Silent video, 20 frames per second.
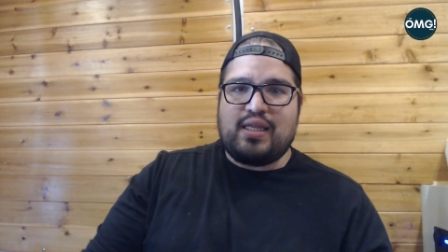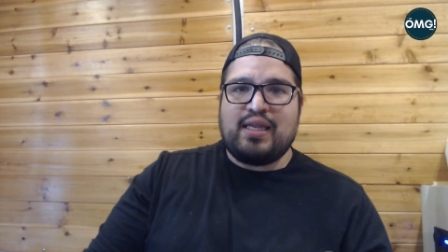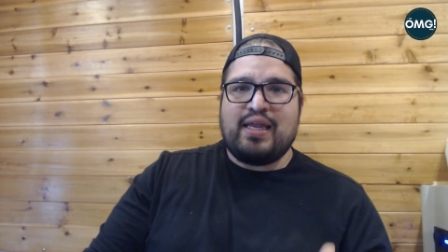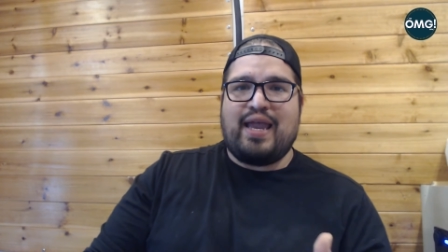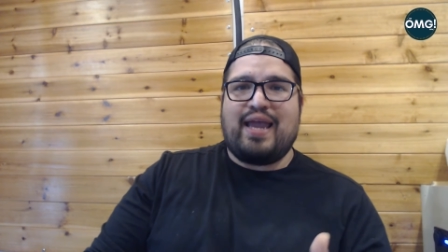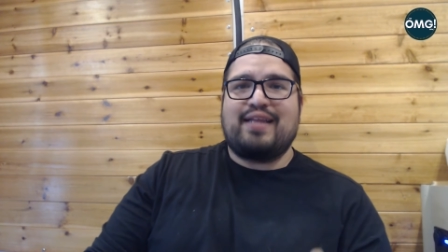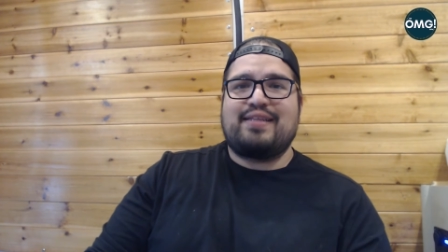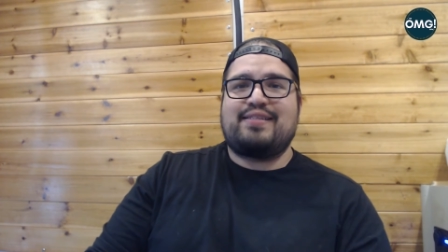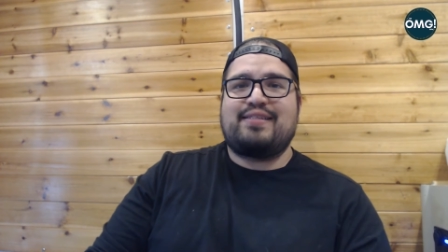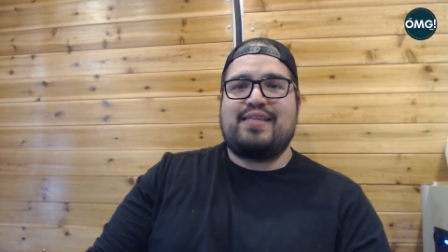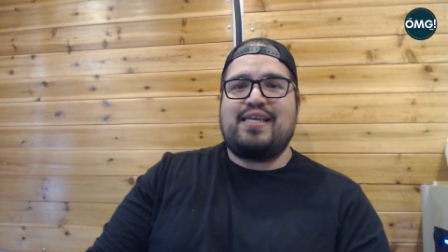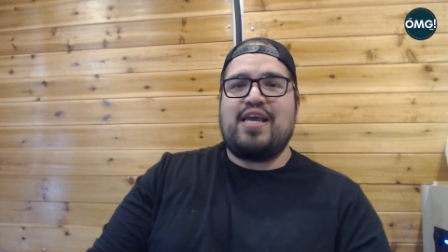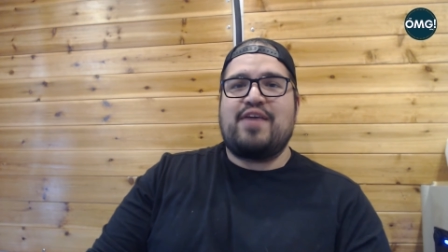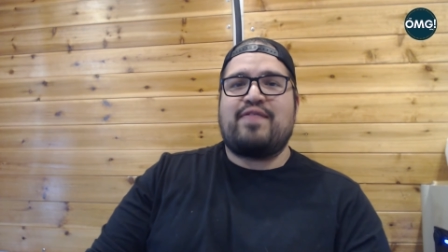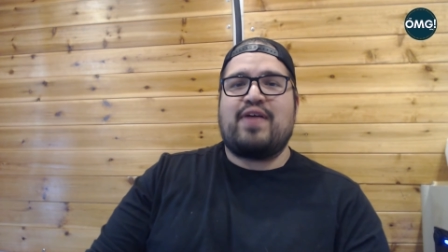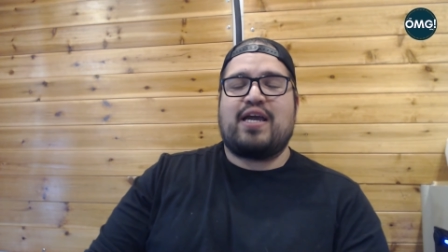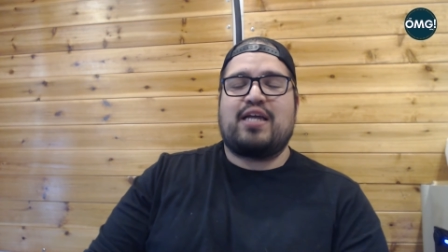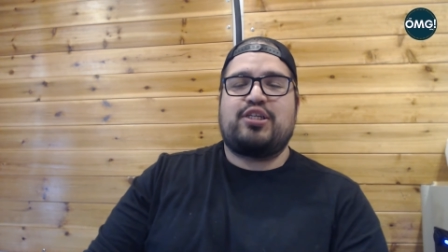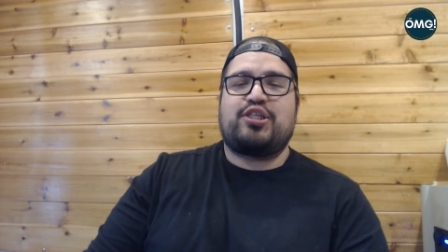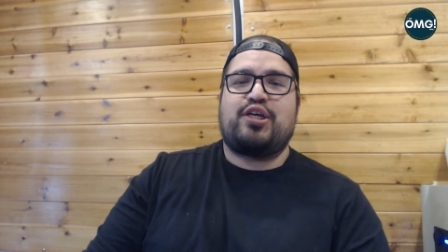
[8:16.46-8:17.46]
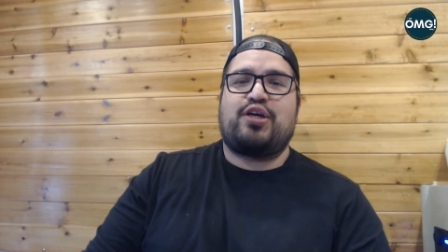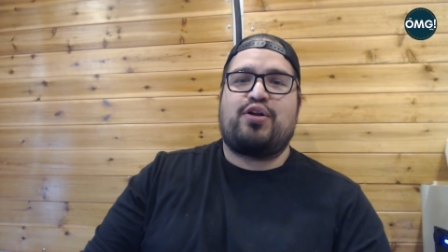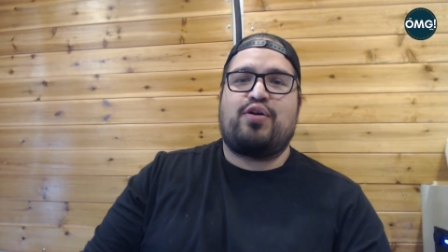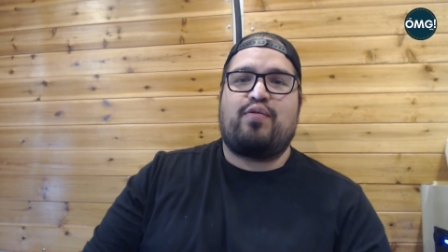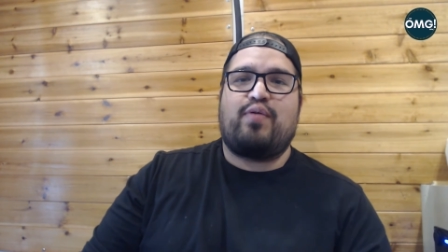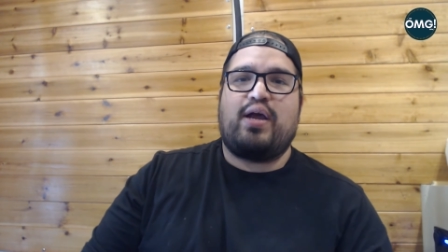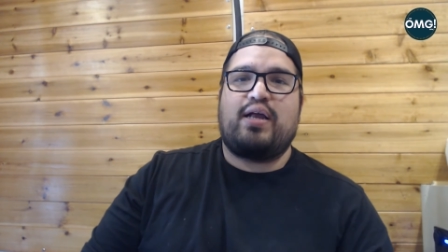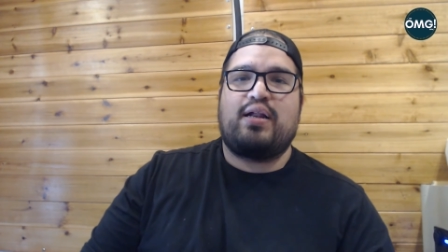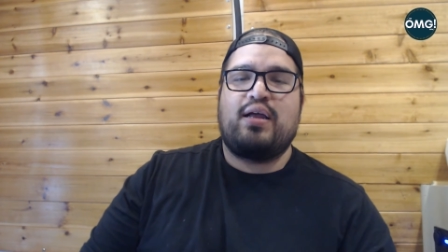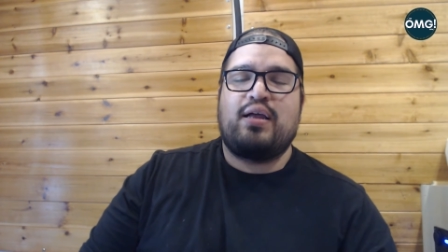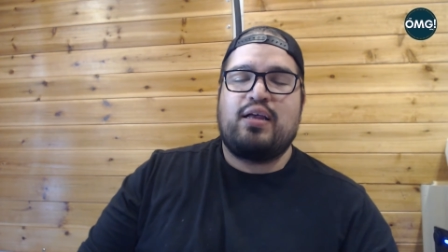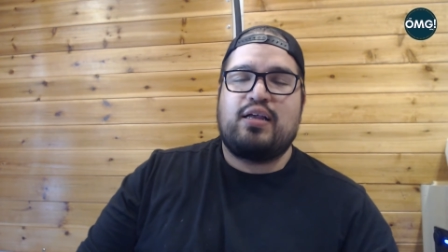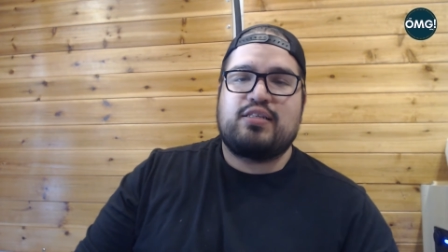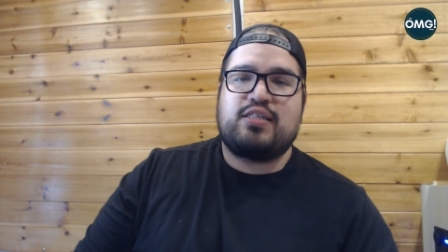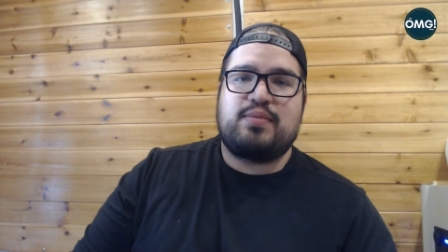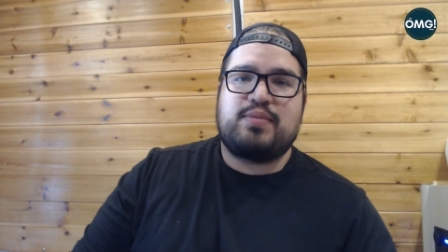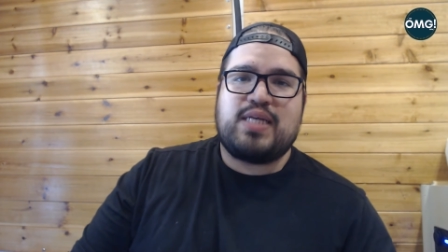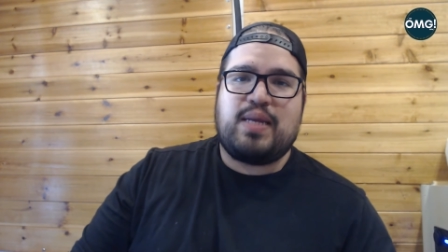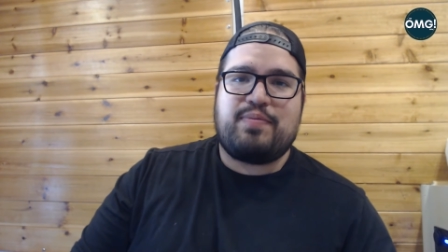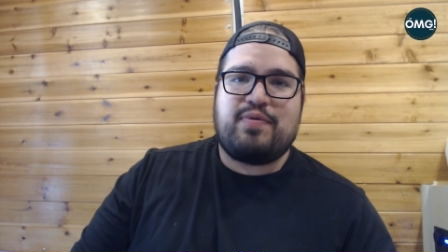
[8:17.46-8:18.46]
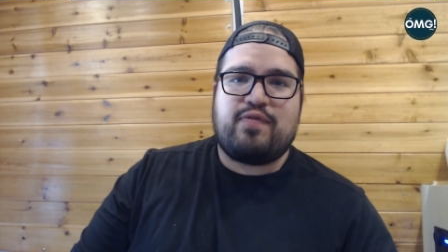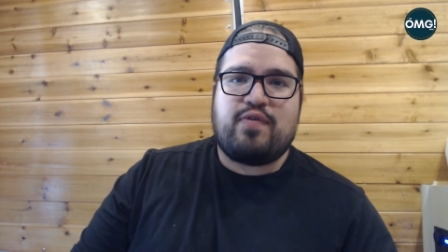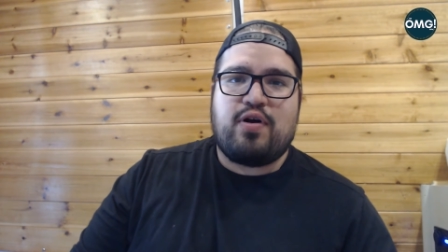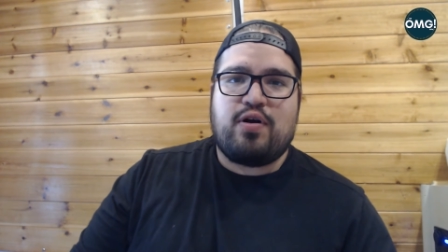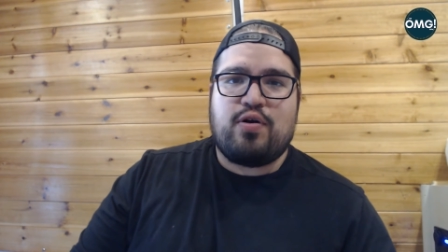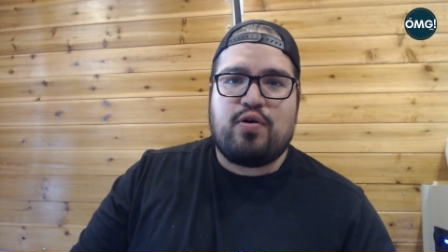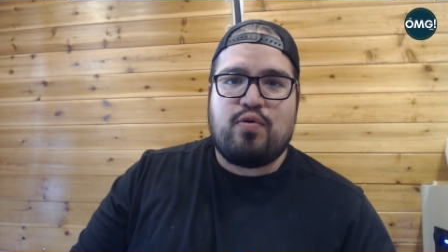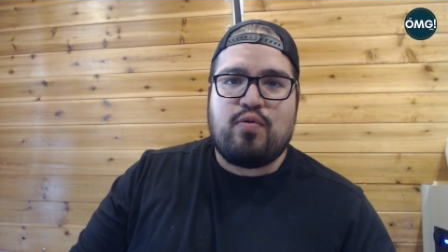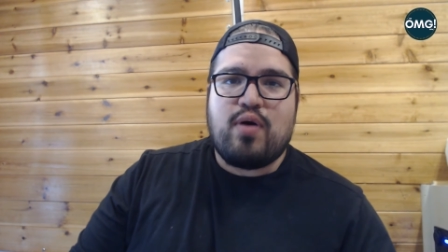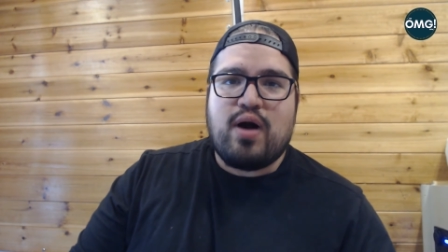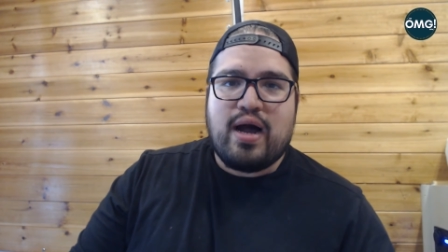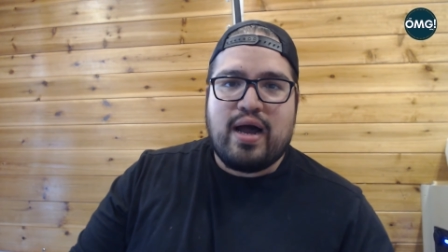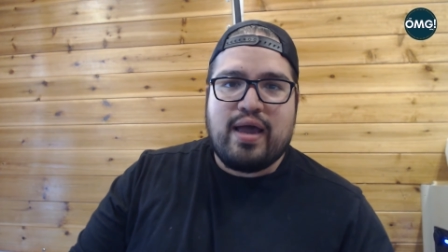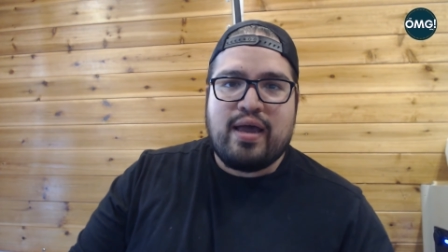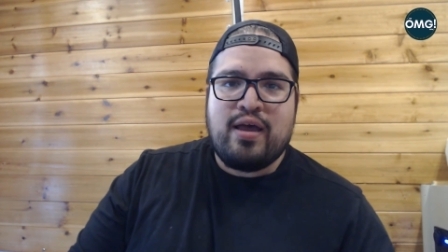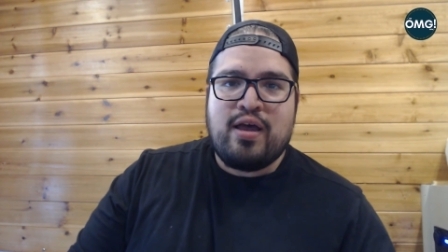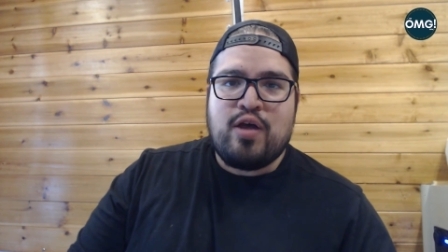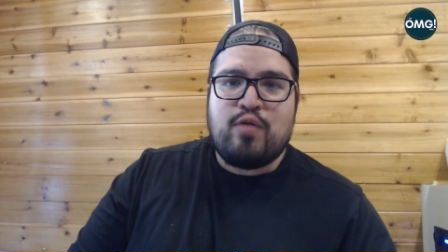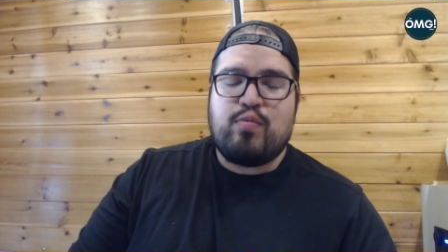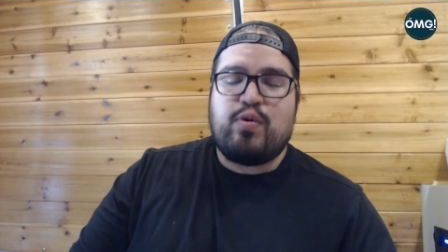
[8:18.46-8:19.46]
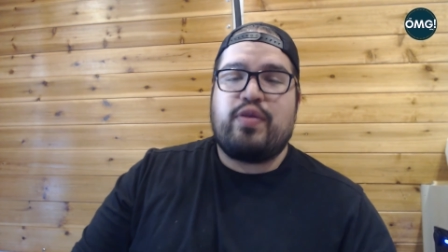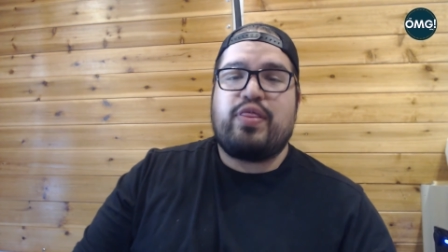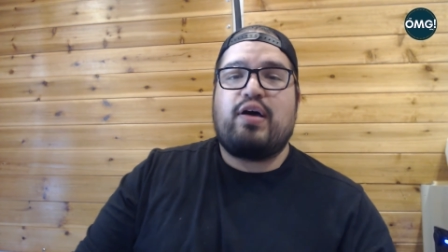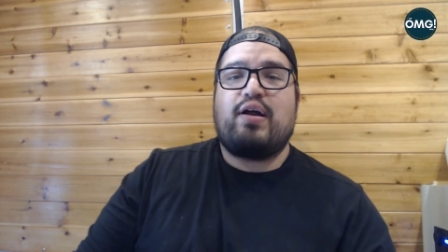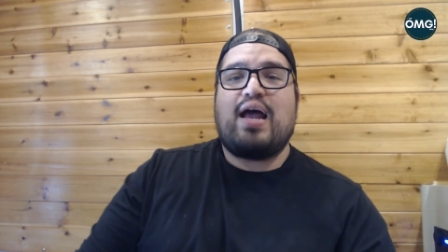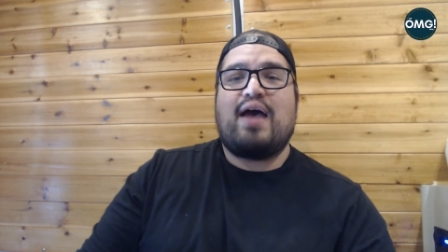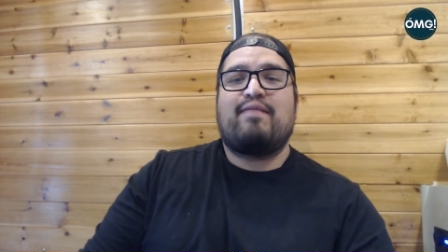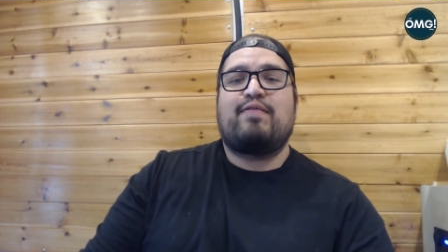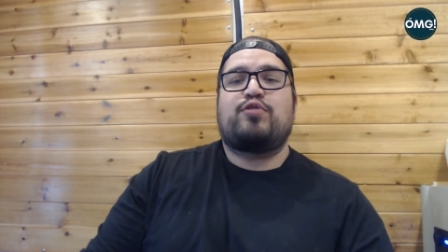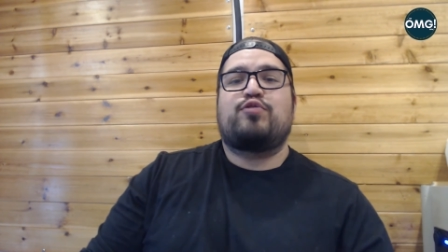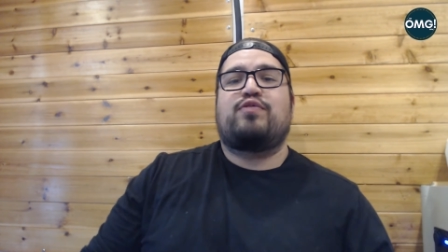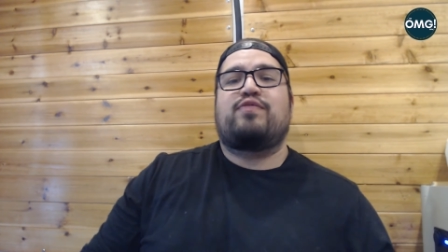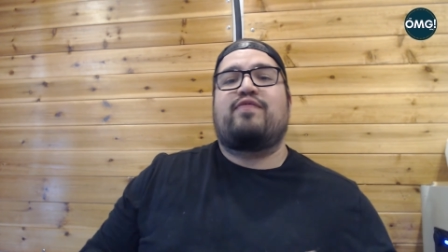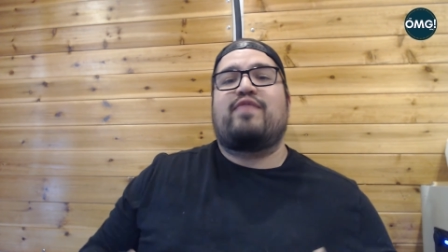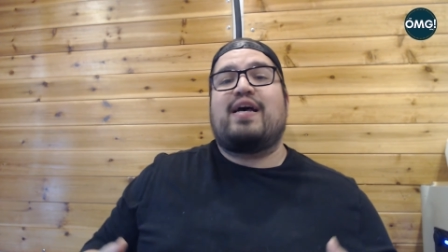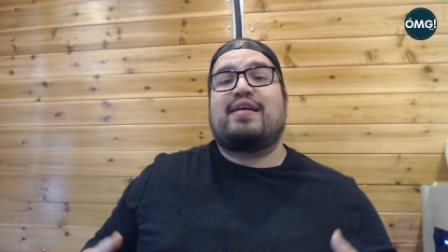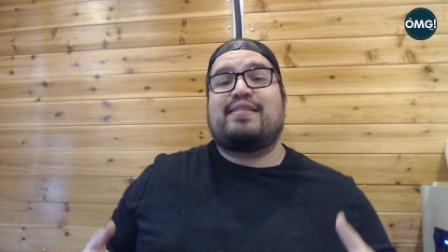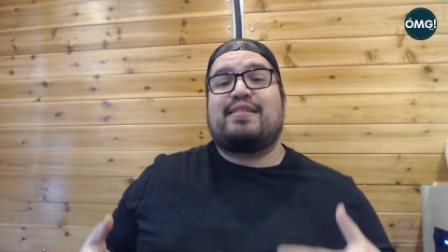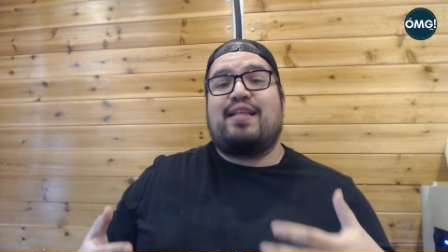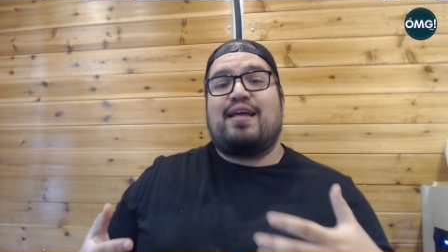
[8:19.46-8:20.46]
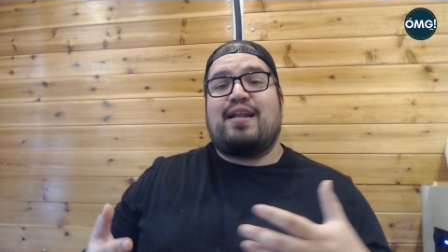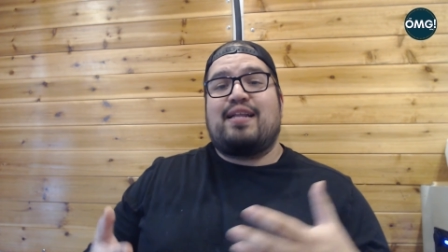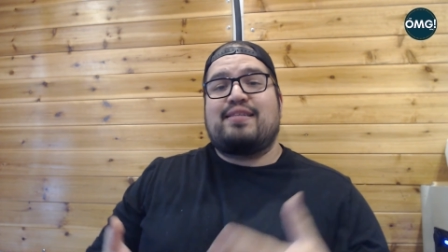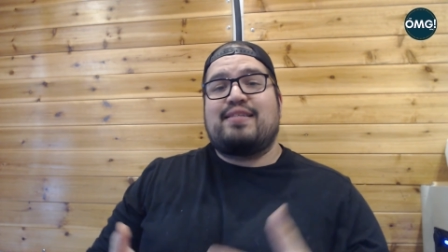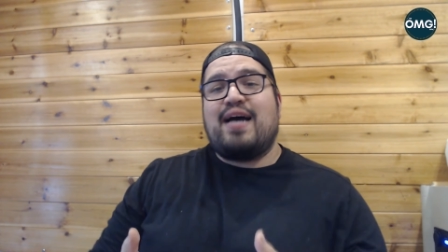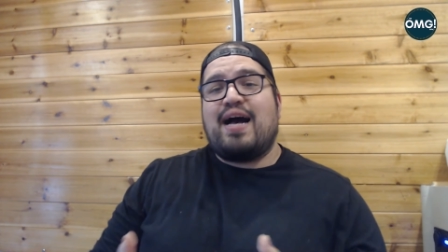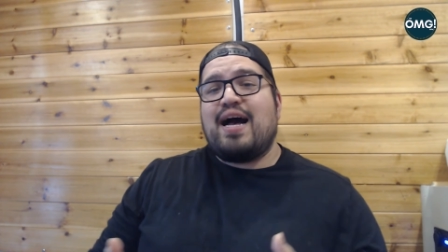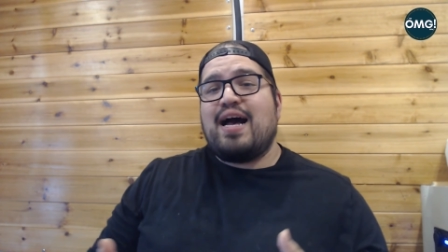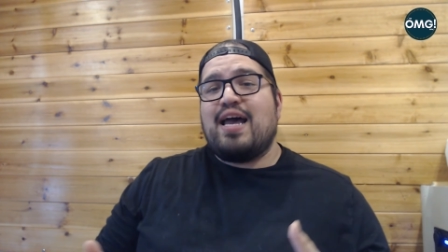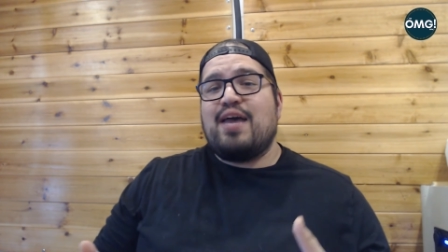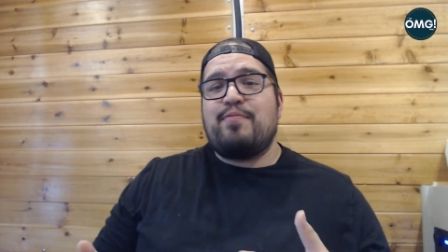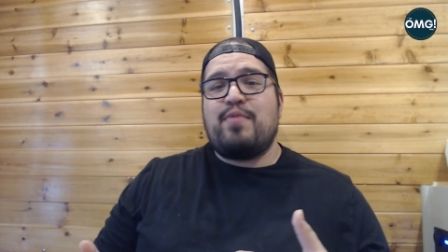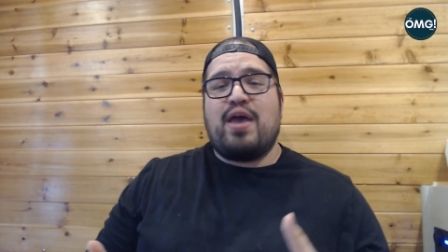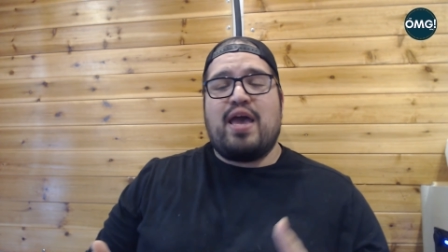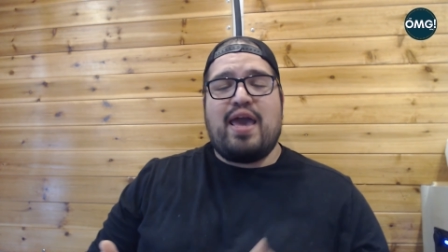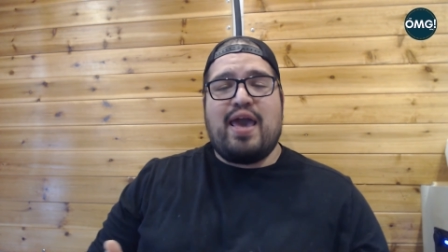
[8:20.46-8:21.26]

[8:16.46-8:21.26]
and see if I can generate some type of ROI without having to invest a lot of time,